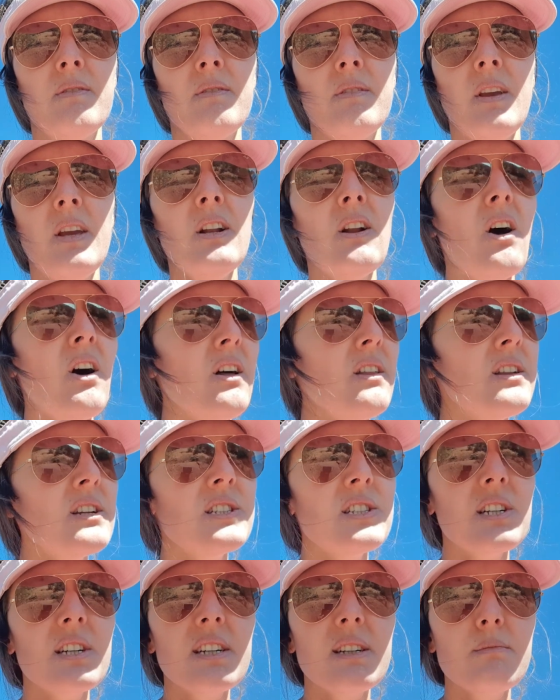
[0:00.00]
In all the
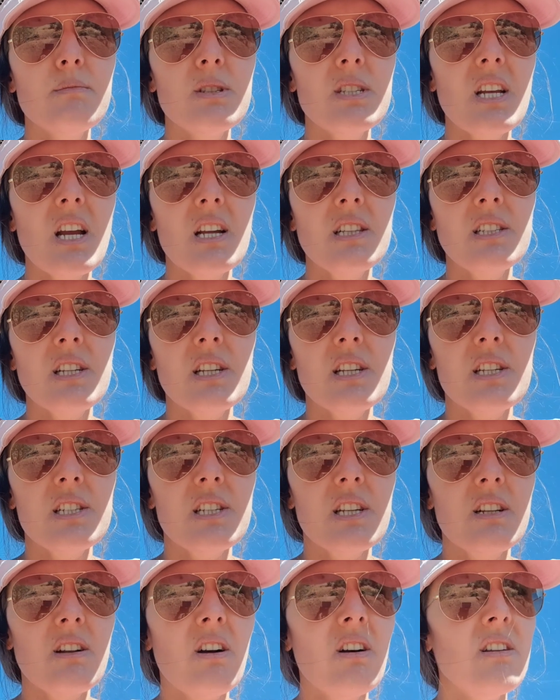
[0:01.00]
circumstances
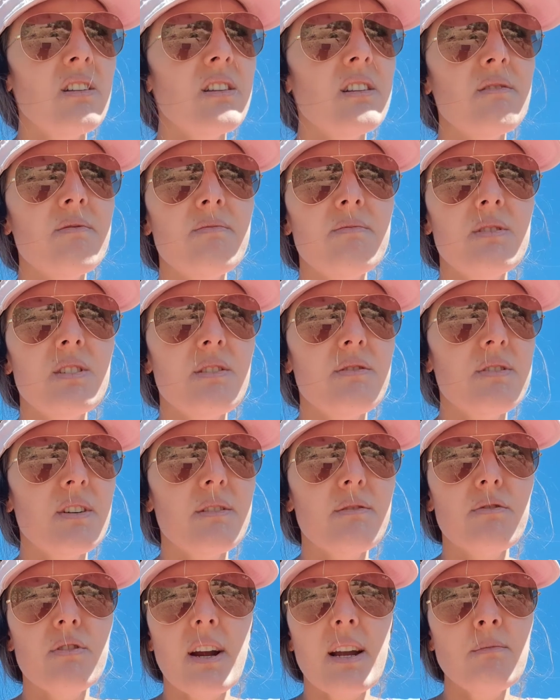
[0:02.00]
and all the
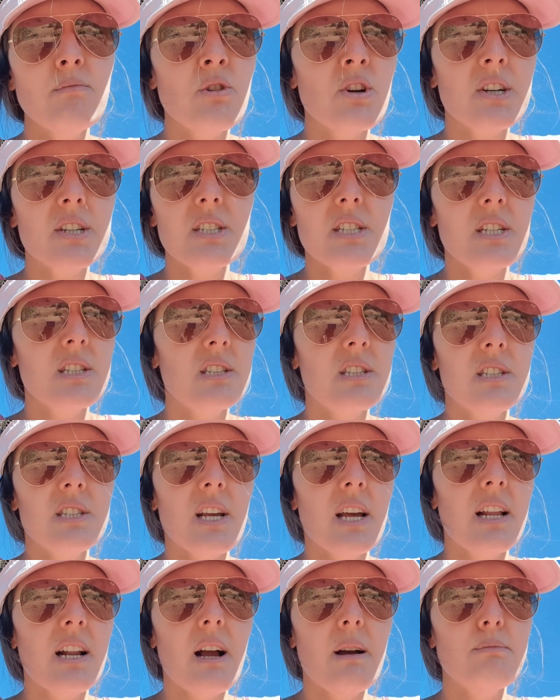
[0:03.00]
different frameworks it's
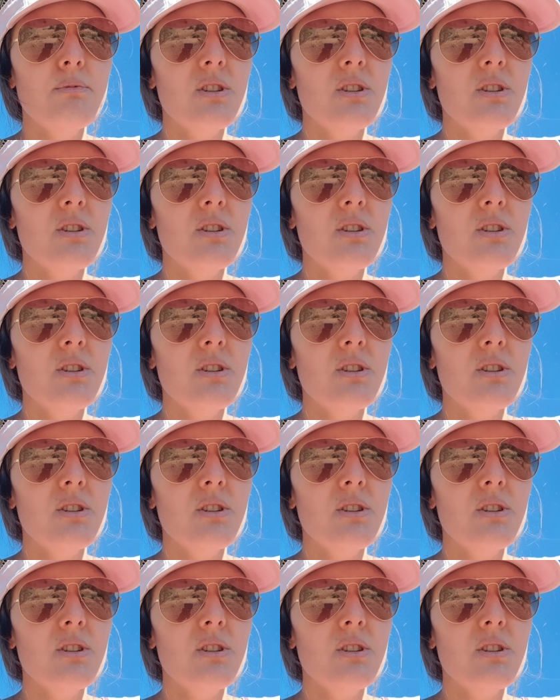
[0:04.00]
set up,